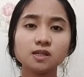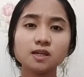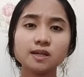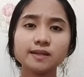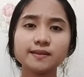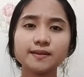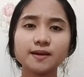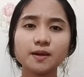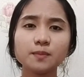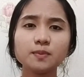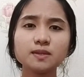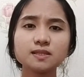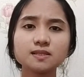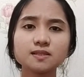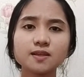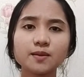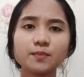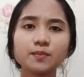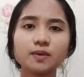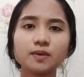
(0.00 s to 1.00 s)
The
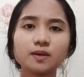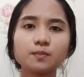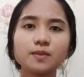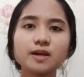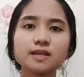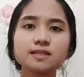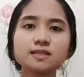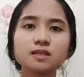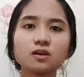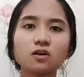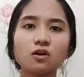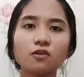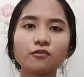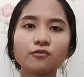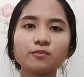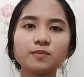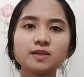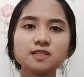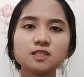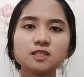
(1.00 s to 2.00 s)
epistemic basis
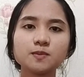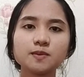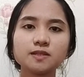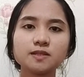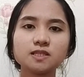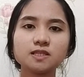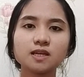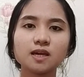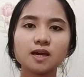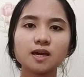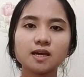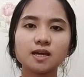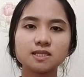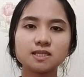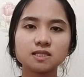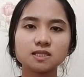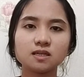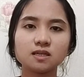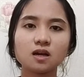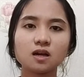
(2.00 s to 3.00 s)
of mathematics as
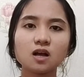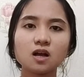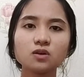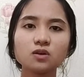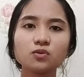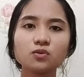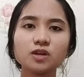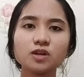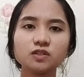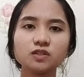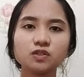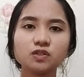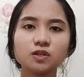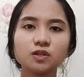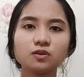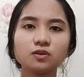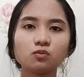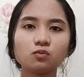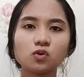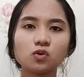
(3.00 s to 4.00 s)
a
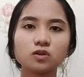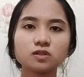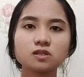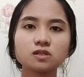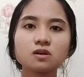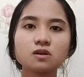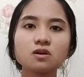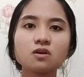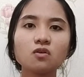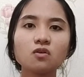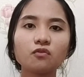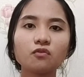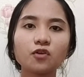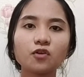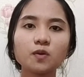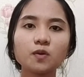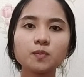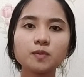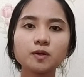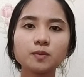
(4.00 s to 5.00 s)
calculation was
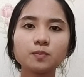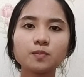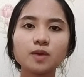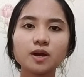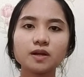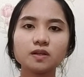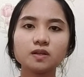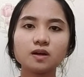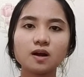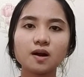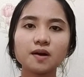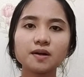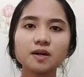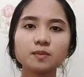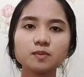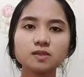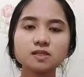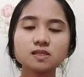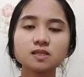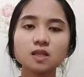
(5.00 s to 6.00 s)
formed by the
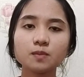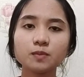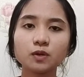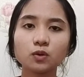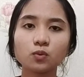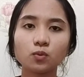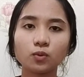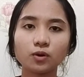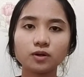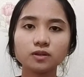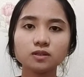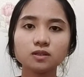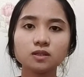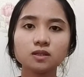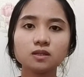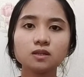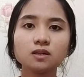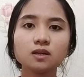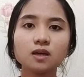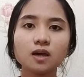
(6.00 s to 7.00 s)
Arab Islamic world,
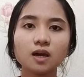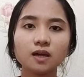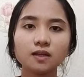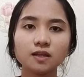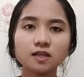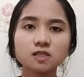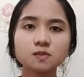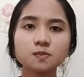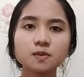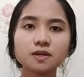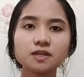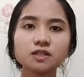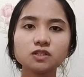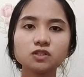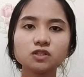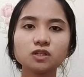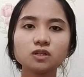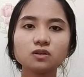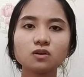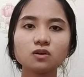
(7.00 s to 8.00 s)
and
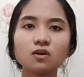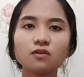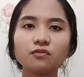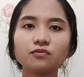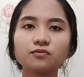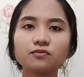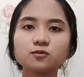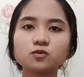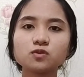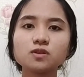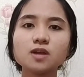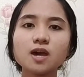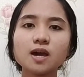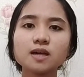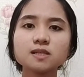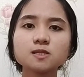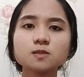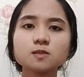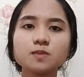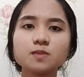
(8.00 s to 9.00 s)
explanation of
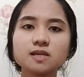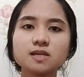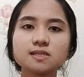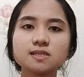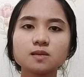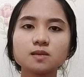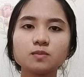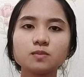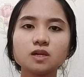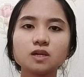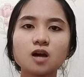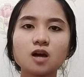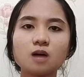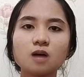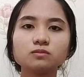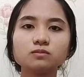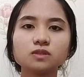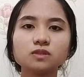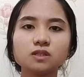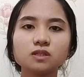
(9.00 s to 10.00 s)
this basic
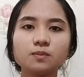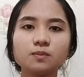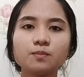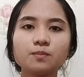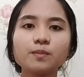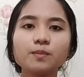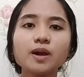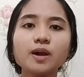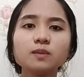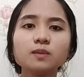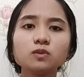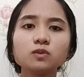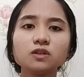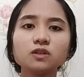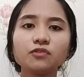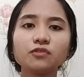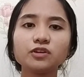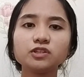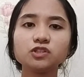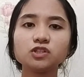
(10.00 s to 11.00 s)
became the main
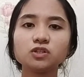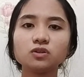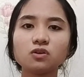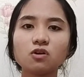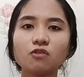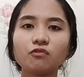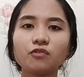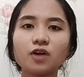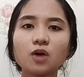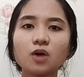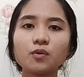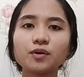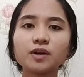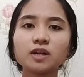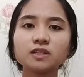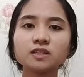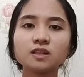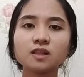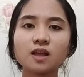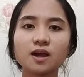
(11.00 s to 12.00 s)
motivation of our
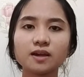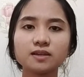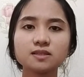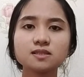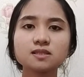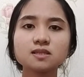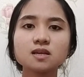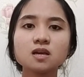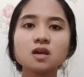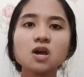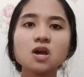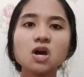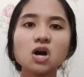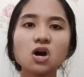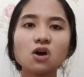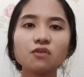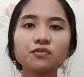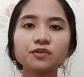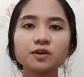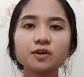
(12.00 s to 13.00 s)
analysis
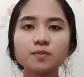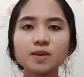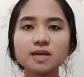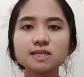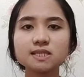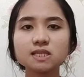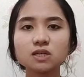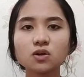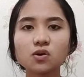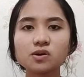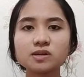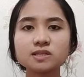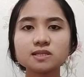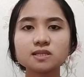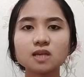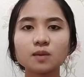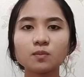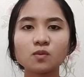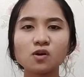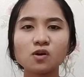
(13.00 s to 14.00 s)
of the basic
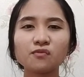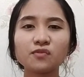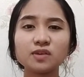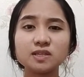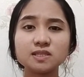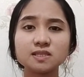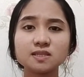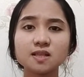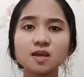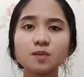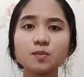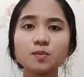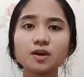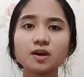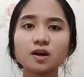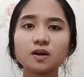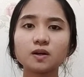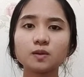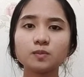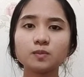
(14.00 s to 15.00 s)
concept of Islamic
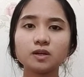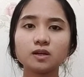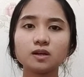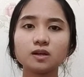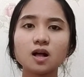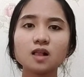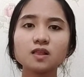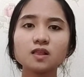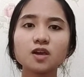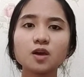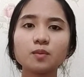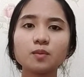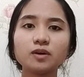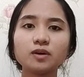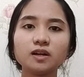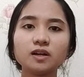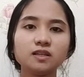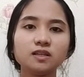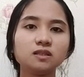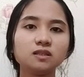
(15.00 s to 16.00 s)
Arabic
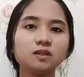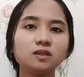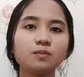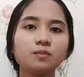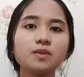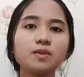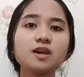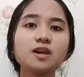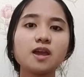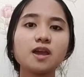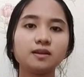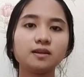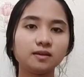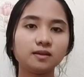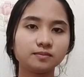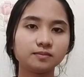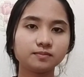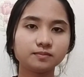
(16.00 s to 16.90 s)
algebra in the beginning.